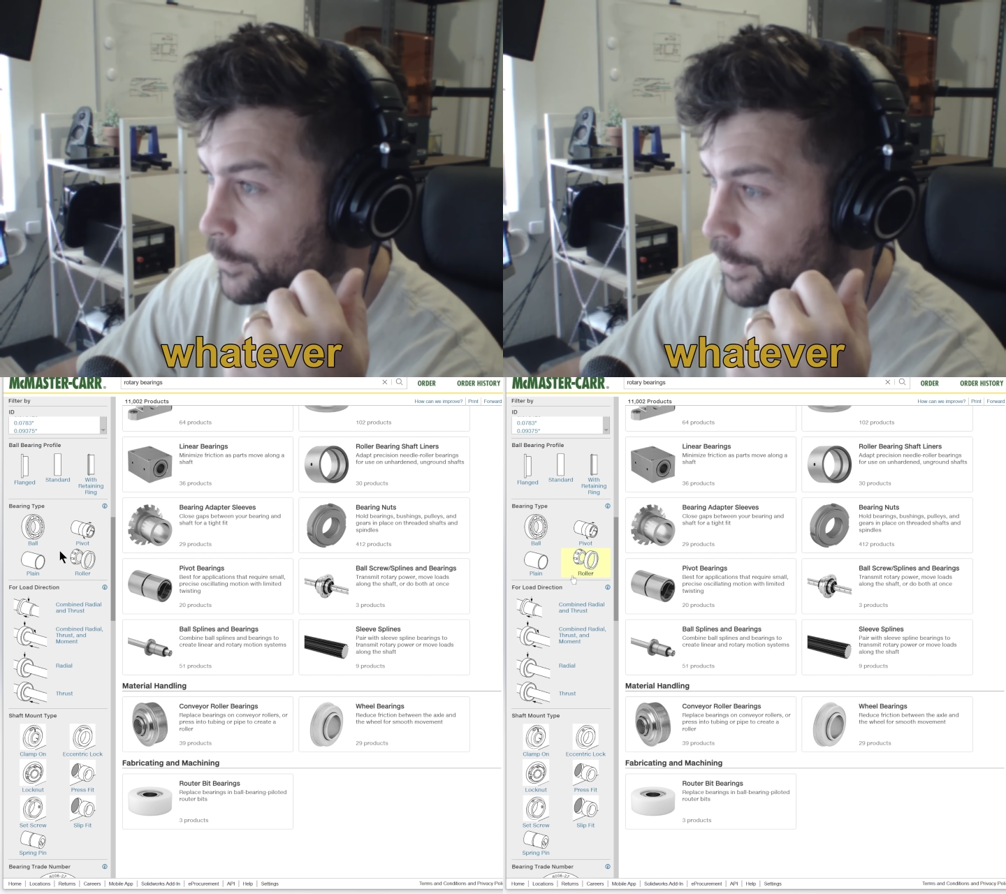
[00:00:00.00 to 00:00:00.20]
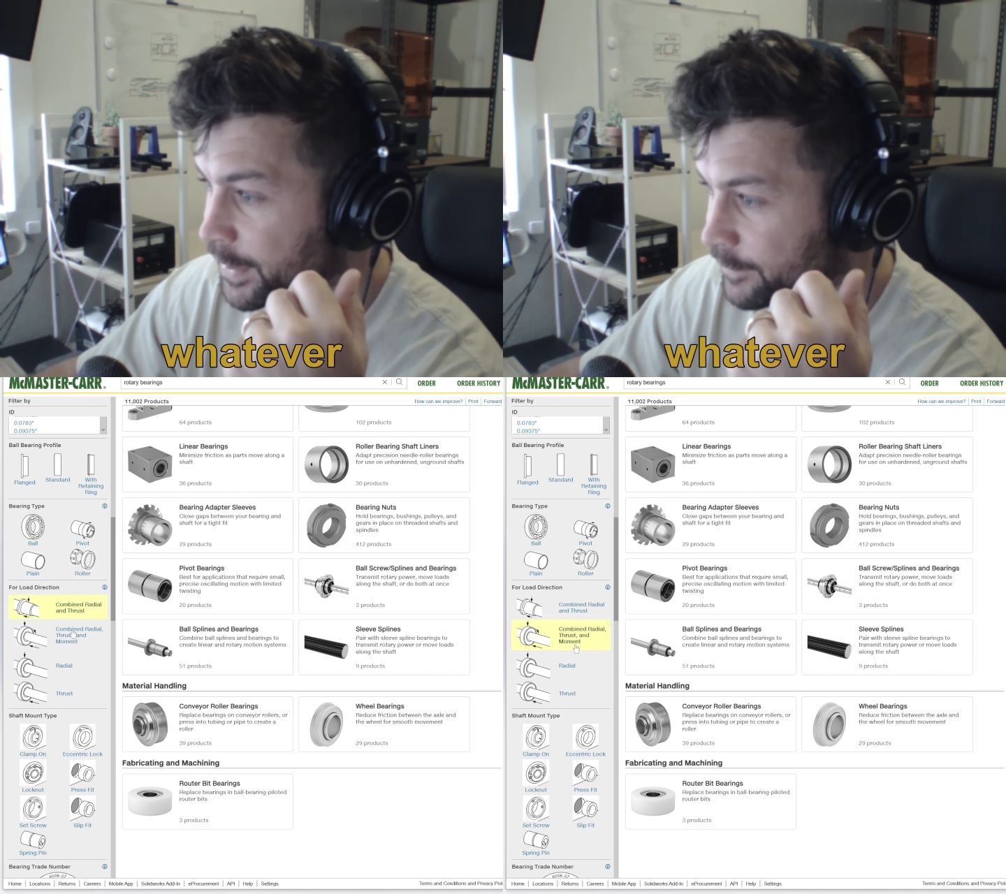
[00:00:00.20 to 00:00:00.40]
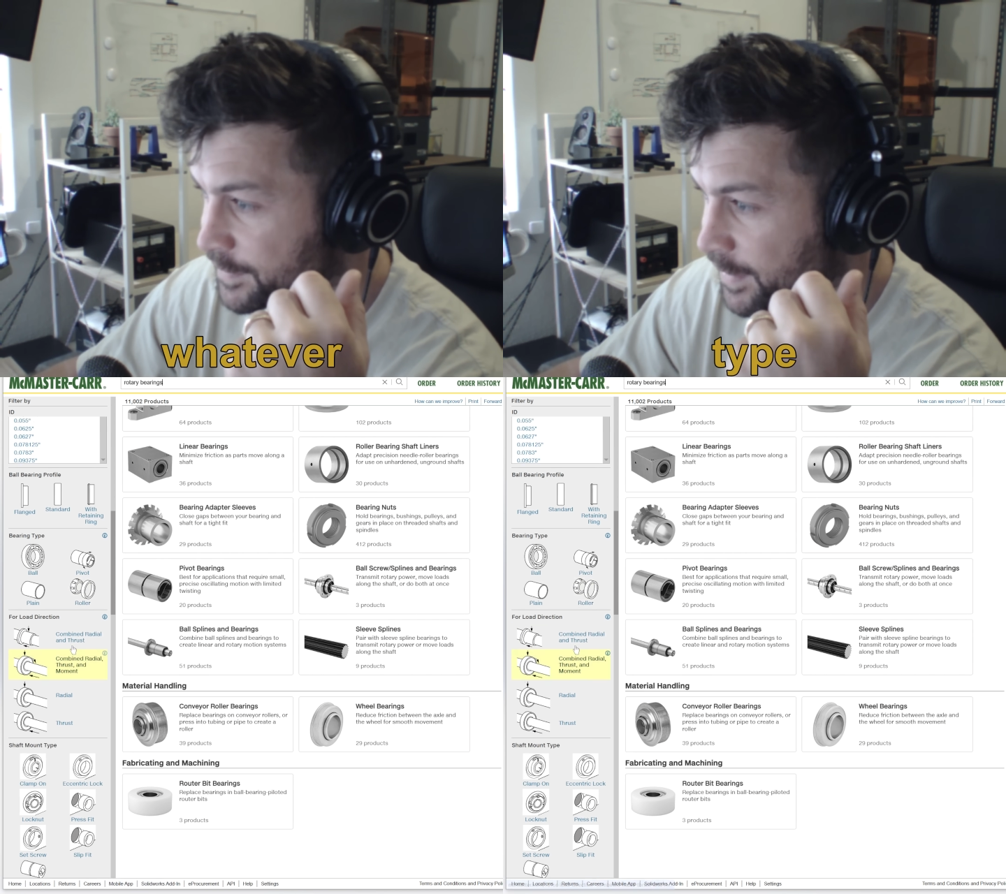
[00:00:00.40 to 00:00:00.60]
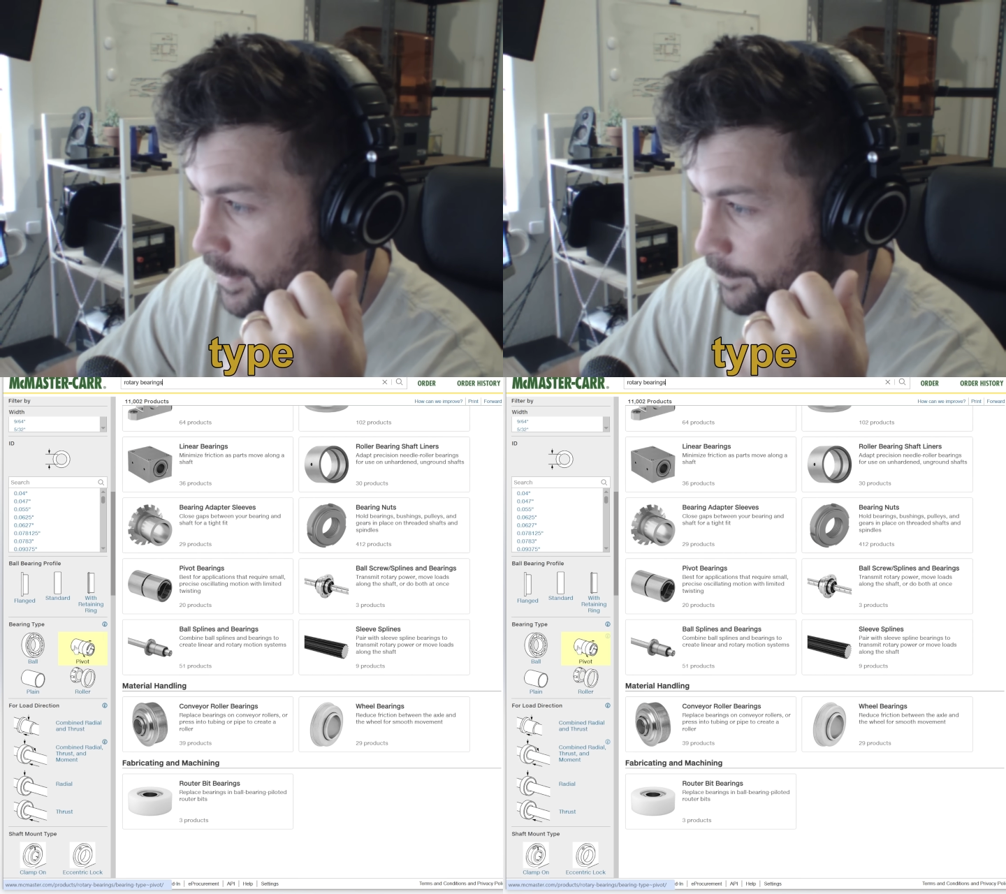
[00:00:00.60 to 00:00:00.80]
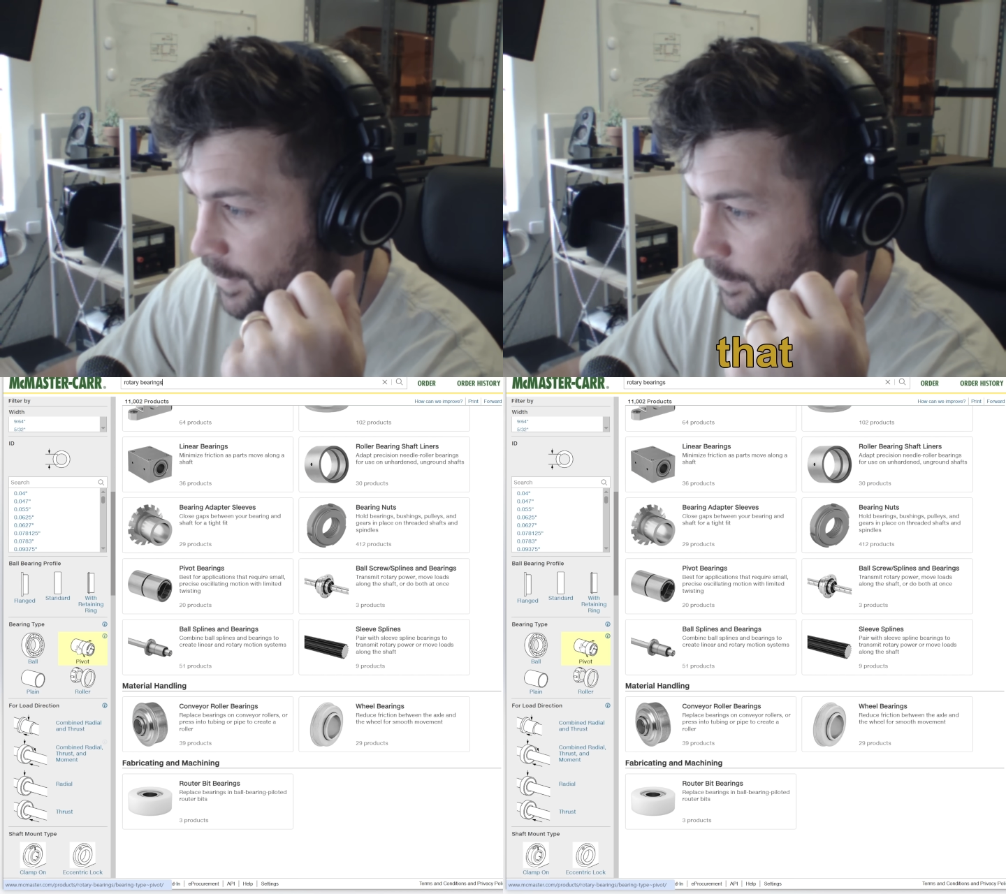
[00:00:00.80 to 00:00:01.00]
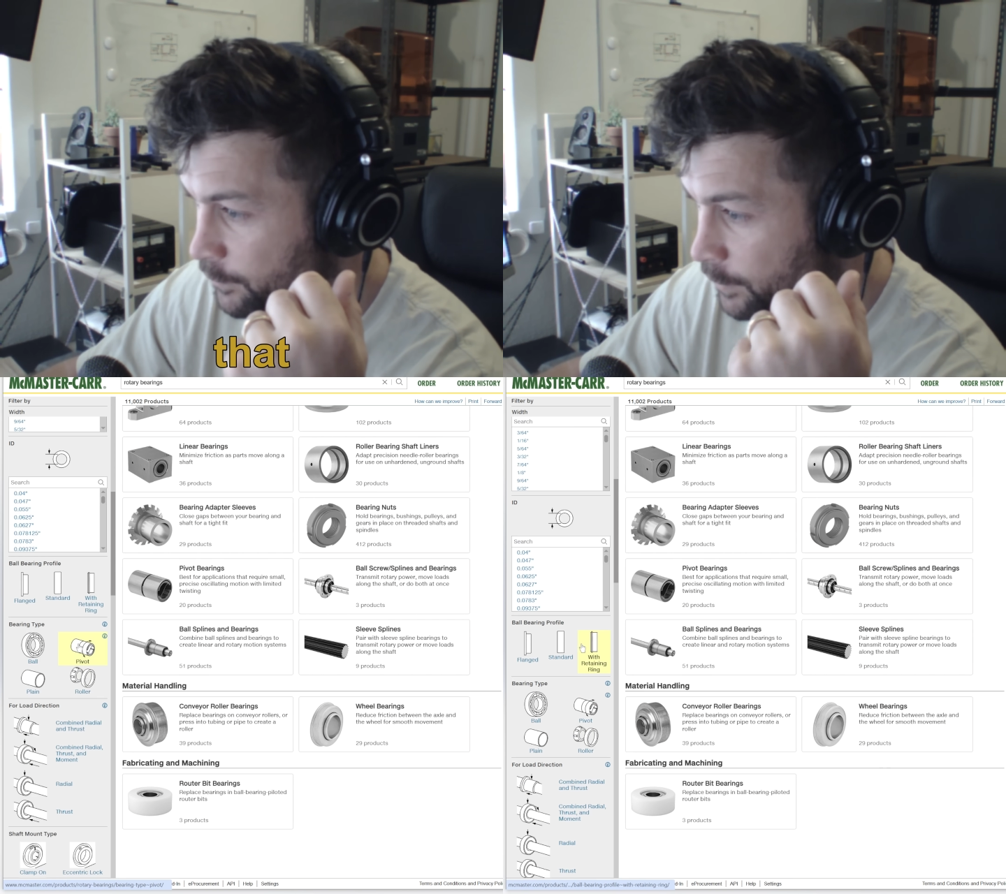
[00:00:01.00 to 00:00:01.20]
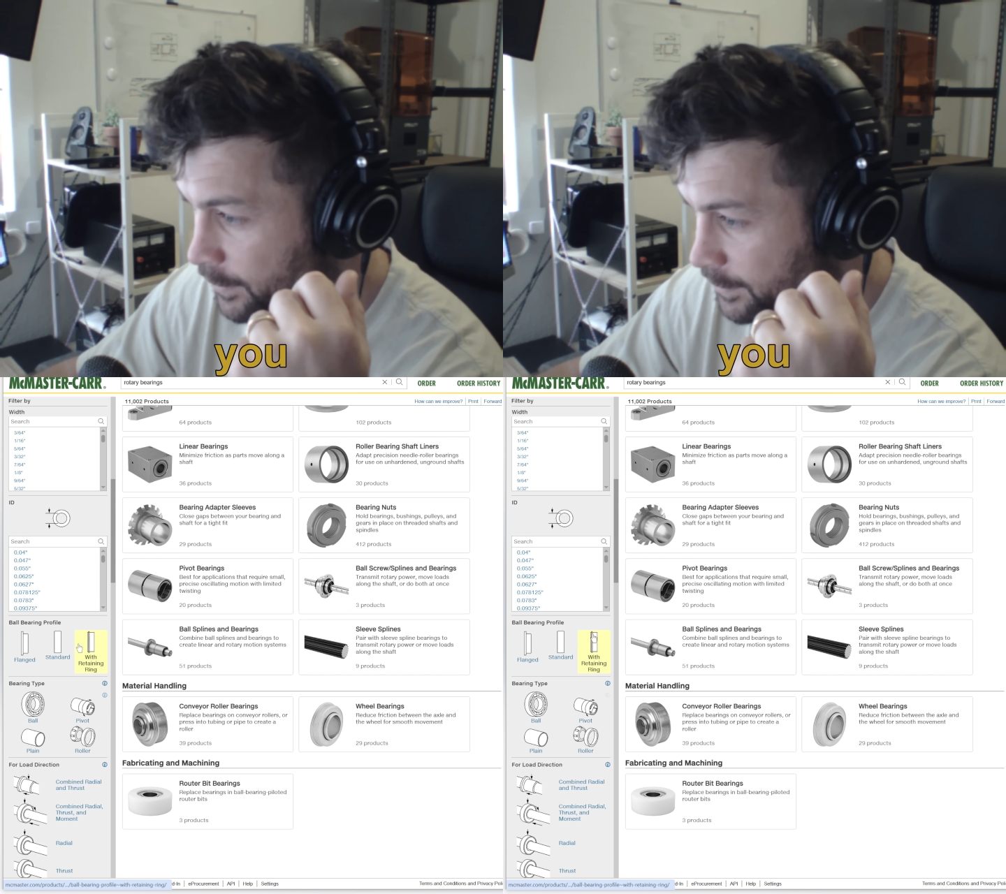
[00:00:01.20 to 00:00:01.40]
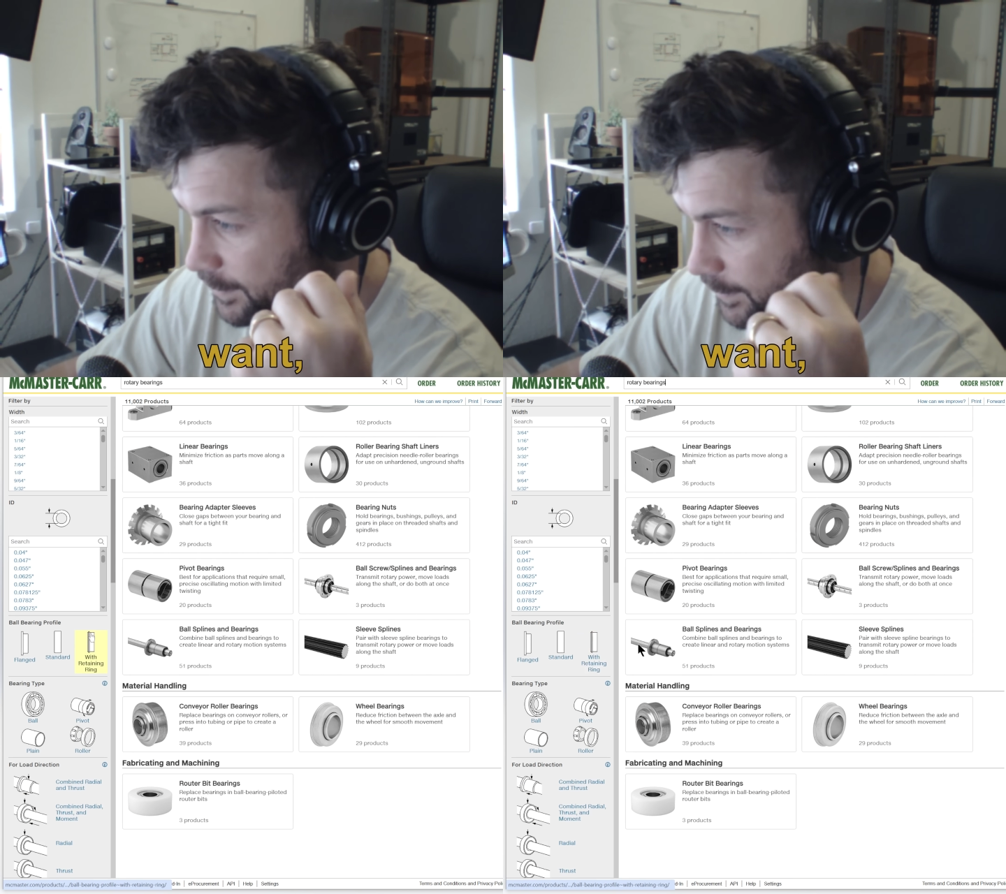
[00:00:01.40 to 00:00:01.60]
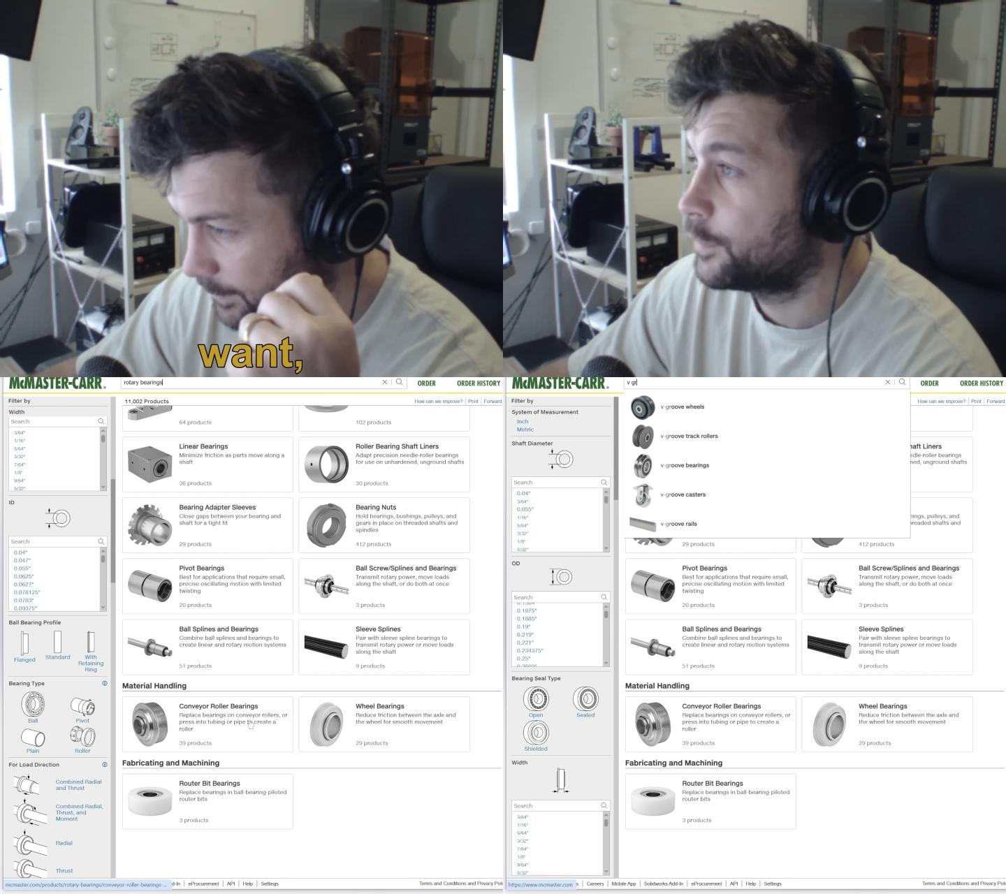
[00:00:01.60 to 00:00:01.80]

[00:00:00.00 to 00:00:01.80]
whatever type that you want,